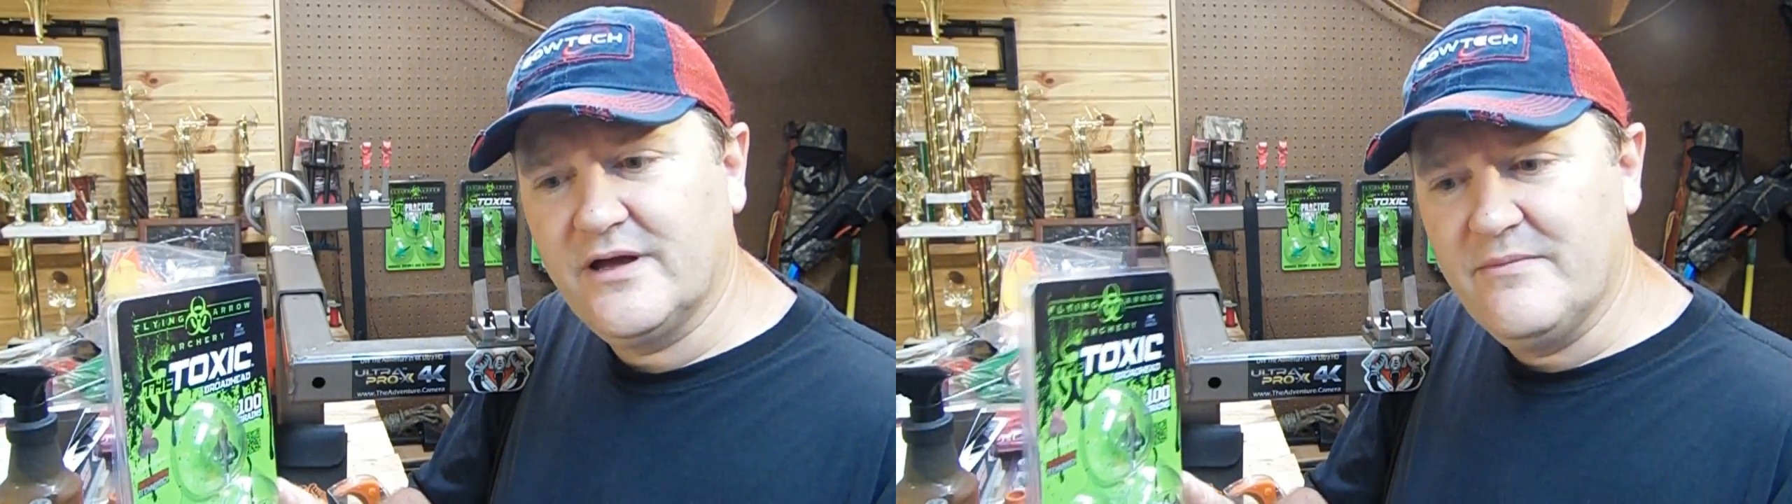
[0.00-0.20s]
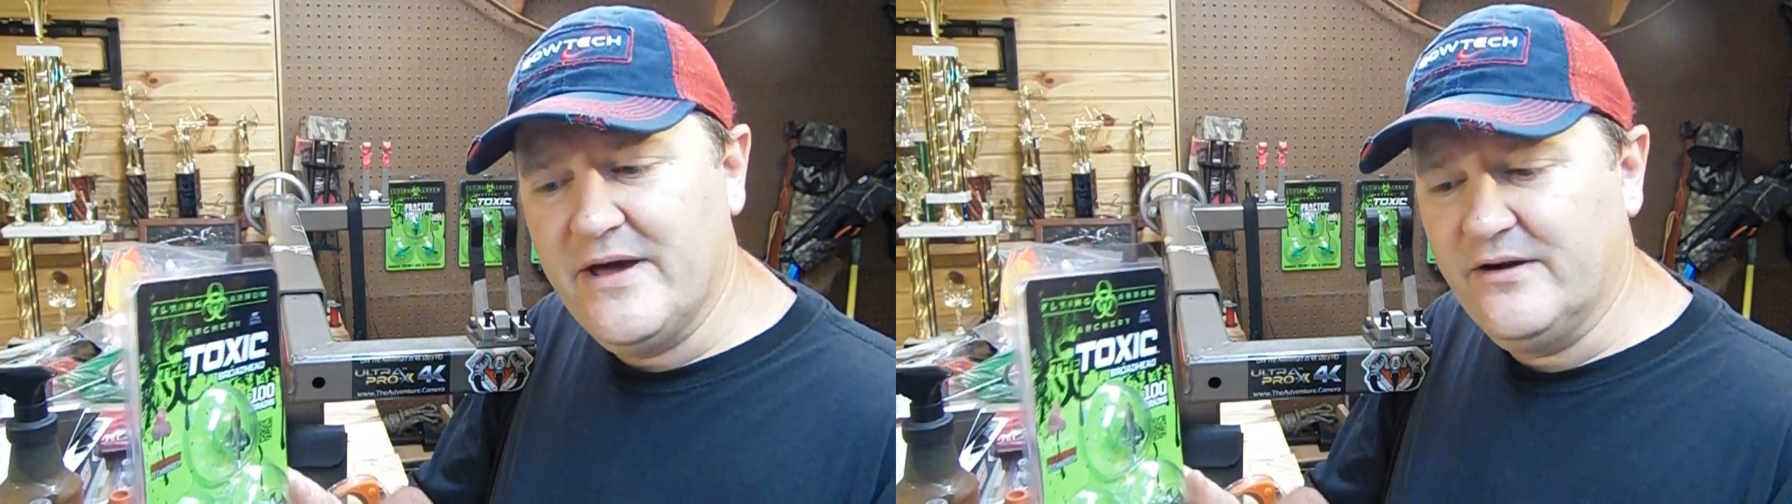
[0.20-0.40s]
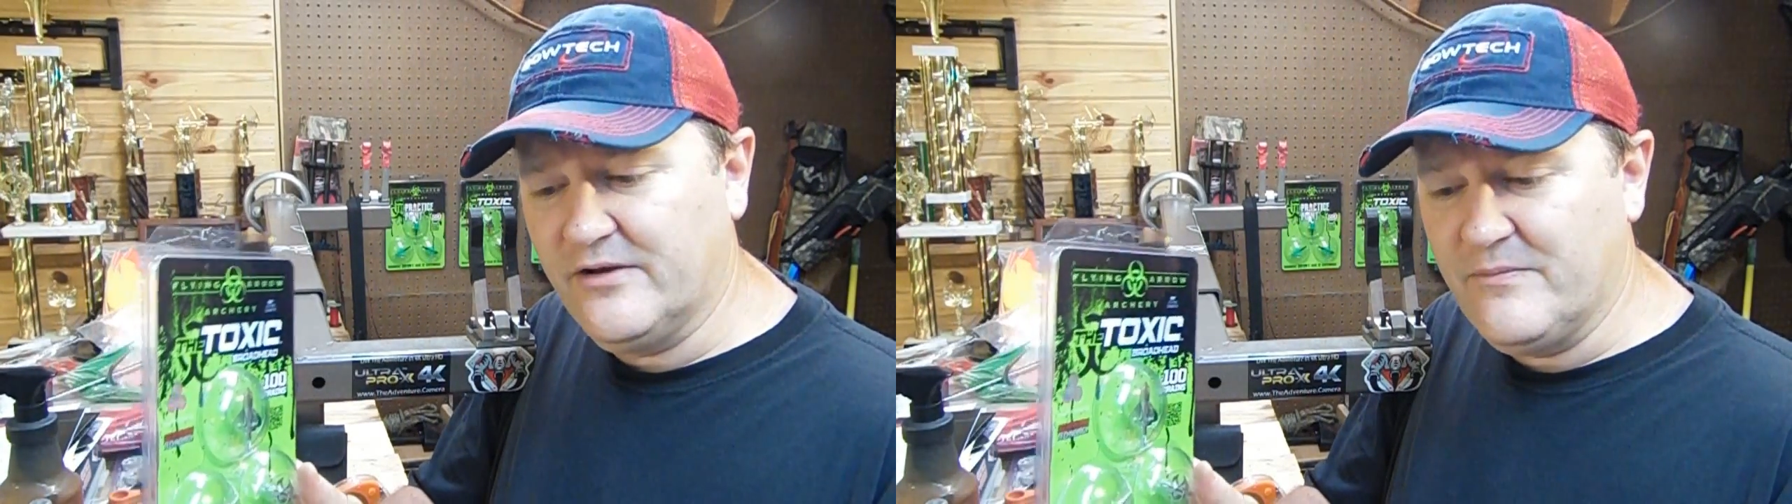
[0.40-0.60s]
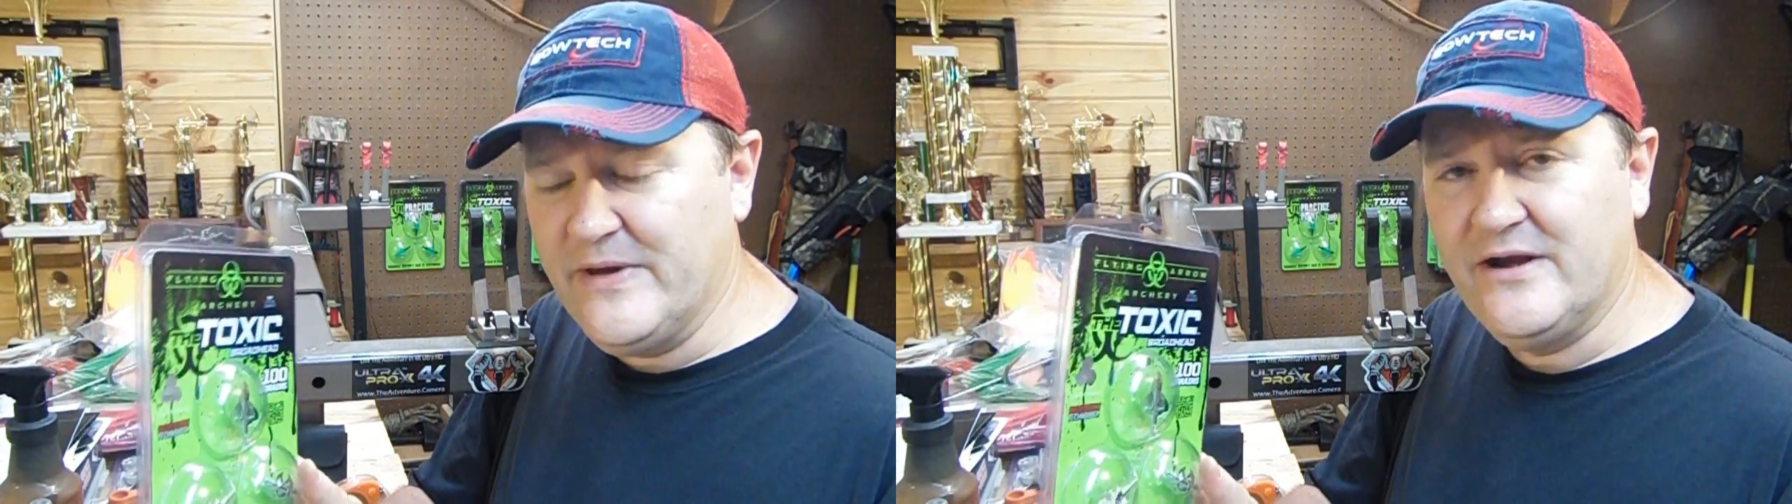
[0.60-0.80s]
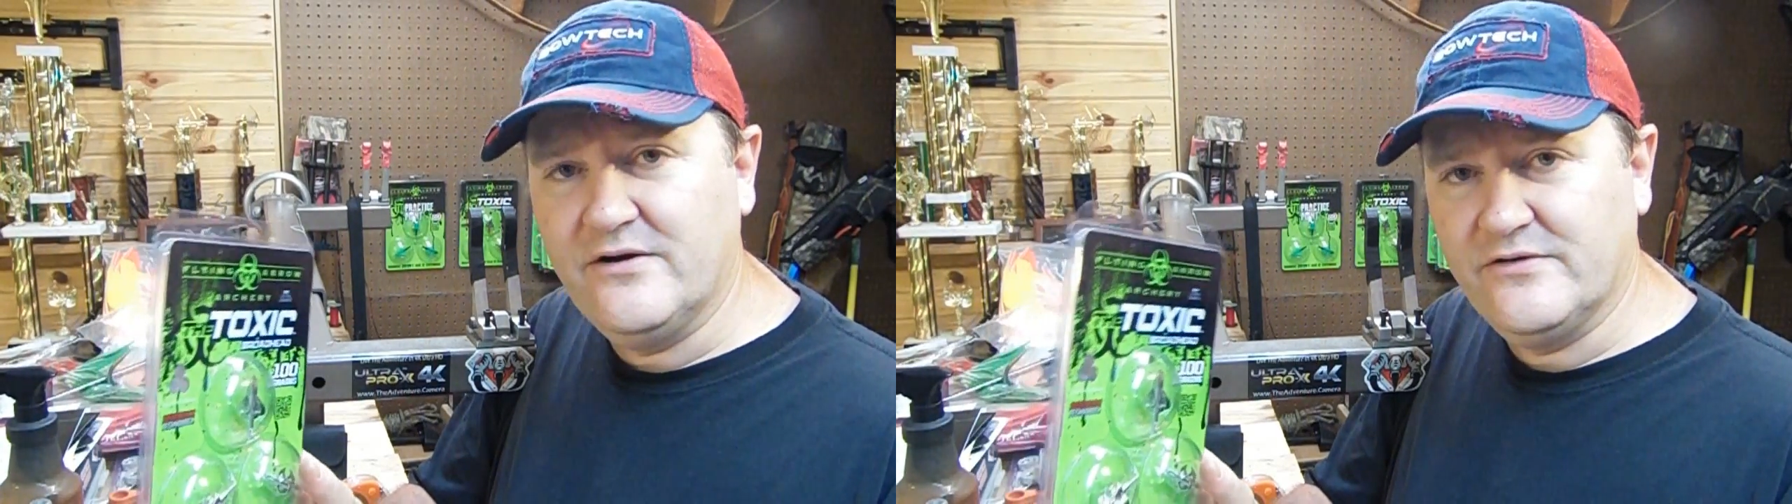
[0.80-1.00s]
competitive
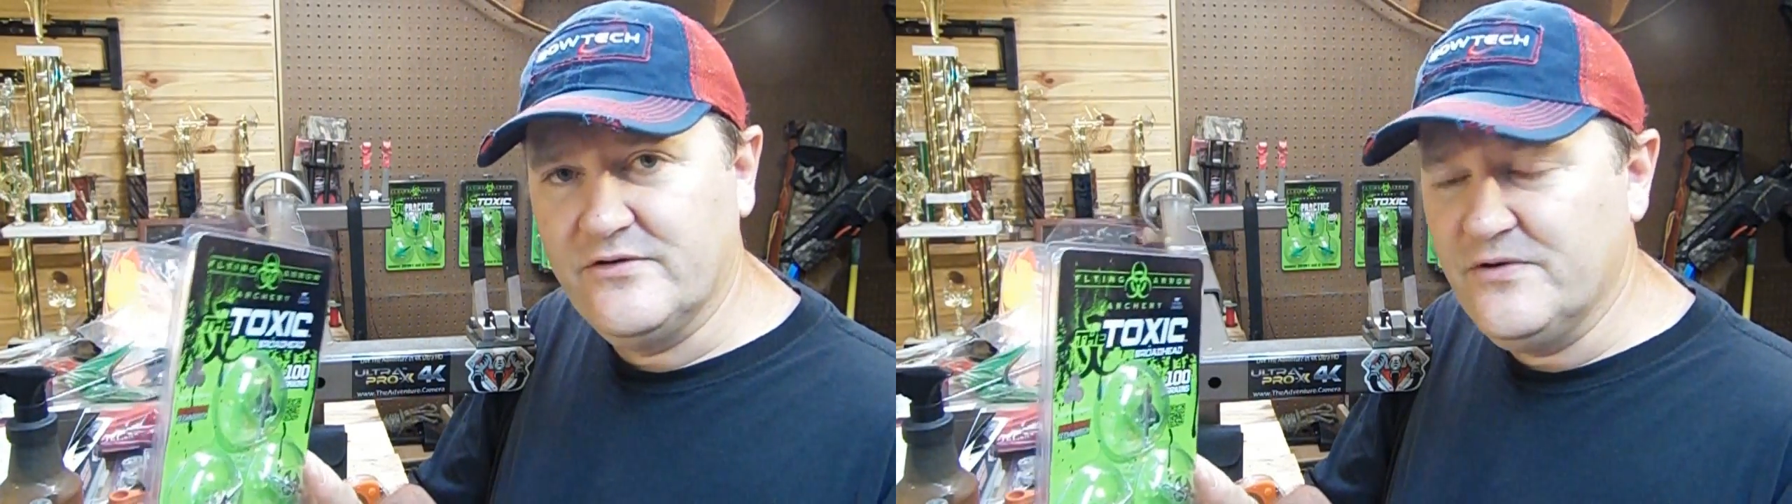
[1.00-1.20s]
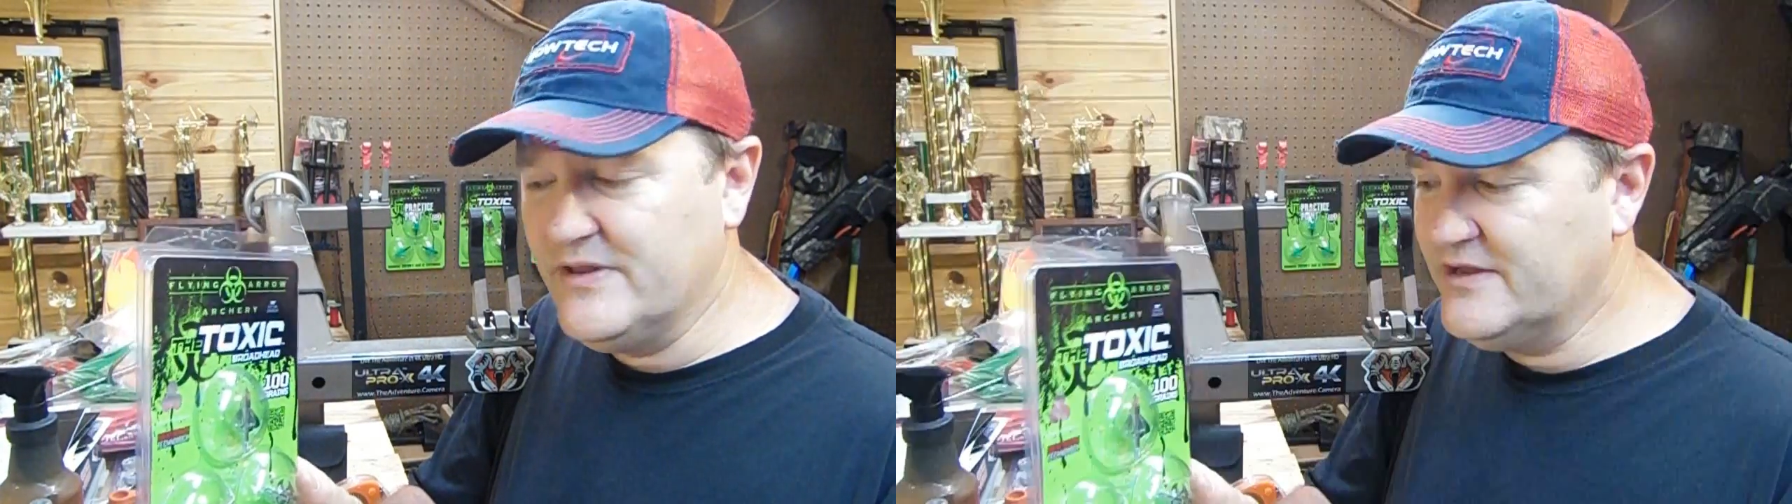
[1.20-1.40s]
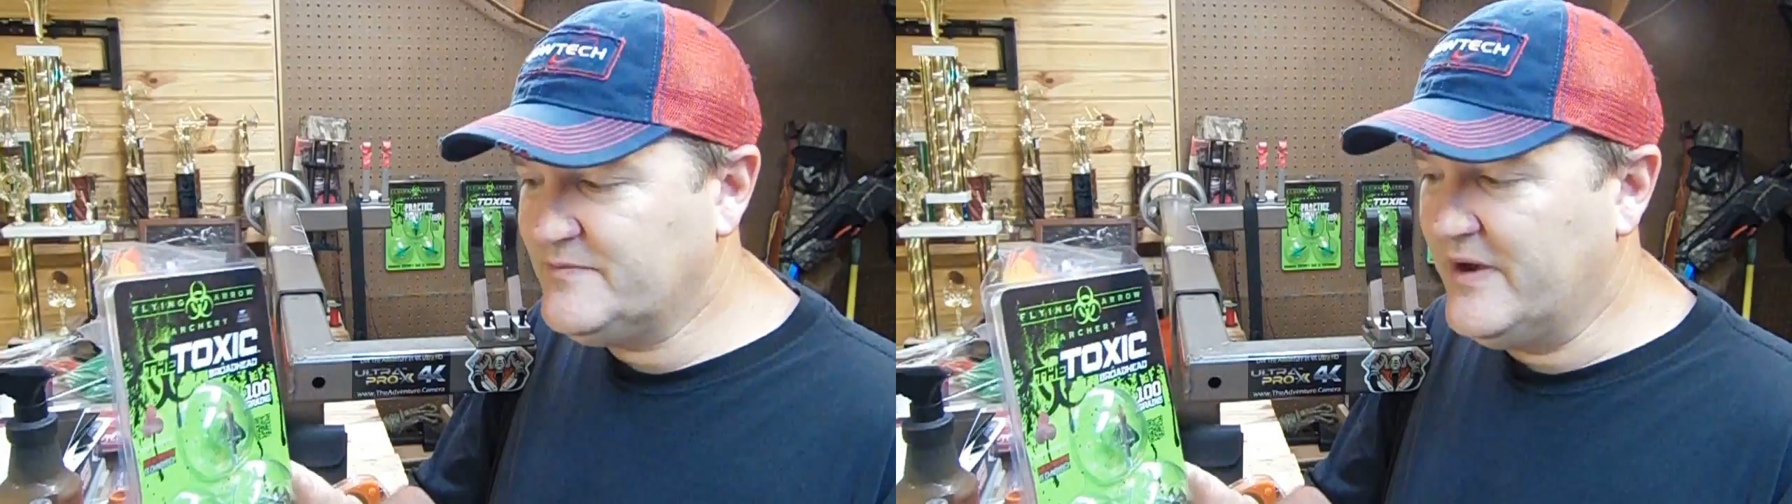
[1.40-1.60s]
competitors are doing this,